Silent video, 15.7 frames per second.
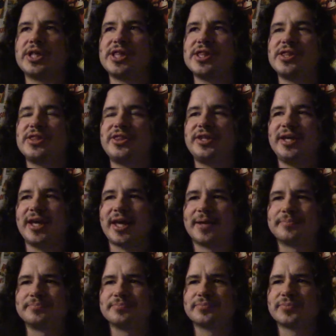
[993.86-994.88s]

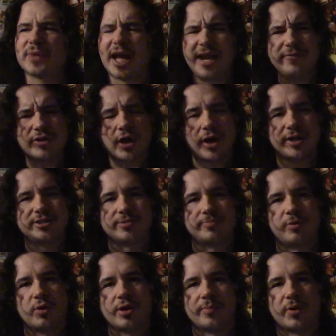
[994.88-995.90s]
I never got into
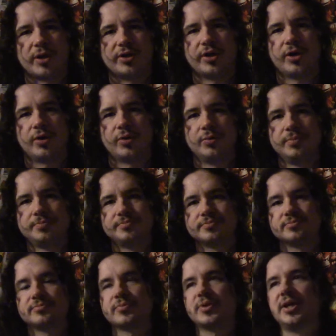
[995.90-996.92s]
Pokemon Go,
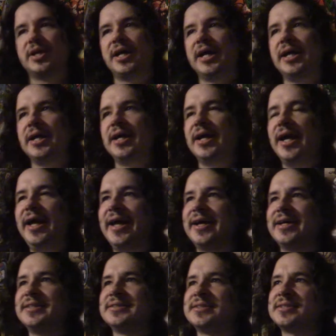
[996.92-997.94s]

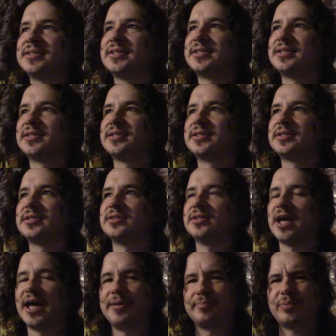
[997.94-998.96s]
and
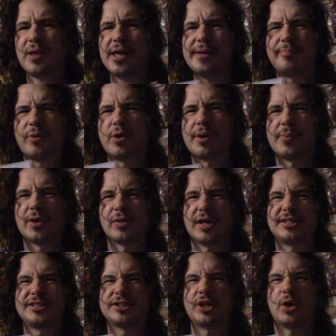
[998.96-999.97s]
I played Pokemon
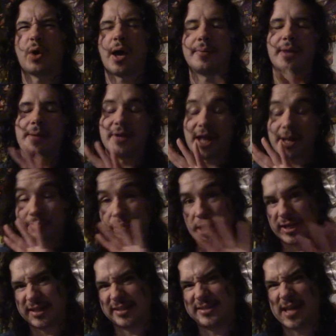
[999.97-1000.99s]
Let's Go. I mean, I
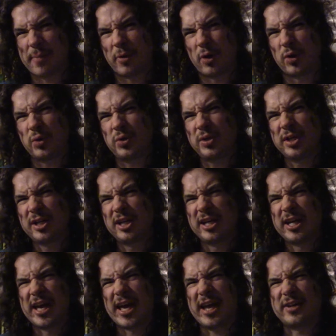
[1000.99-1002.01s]
played the demo,
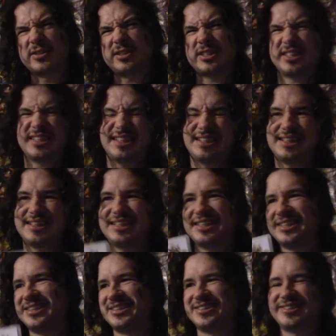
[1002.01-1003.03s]
and I was like,
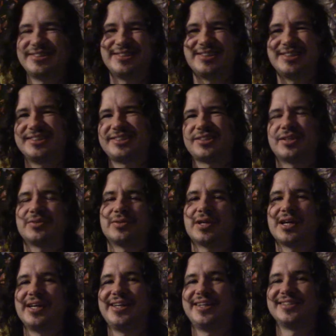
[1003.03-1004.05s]
it's all
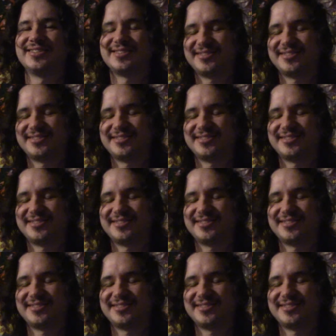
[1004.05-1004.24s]
right.